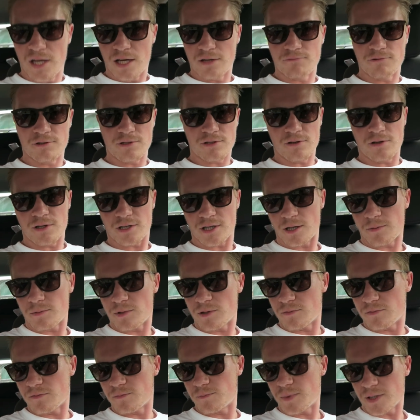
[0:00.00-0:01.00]
Henry's got a
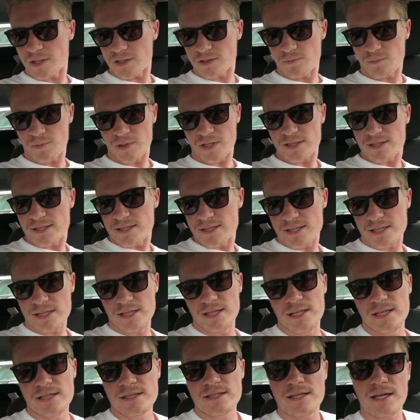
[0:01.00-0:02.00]
couple of bits and pieces he
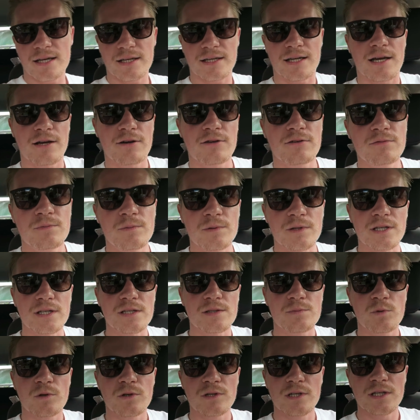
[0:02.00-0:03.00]
needs to take care of, but
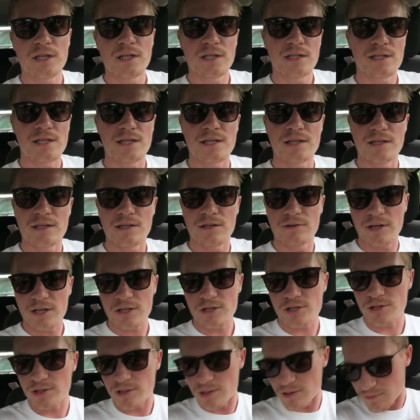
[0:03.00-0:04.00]
he's pointed us in the
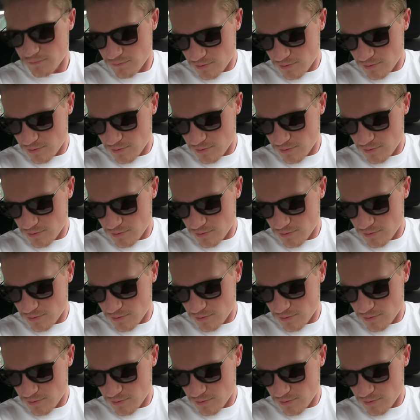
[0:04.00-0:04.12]
direction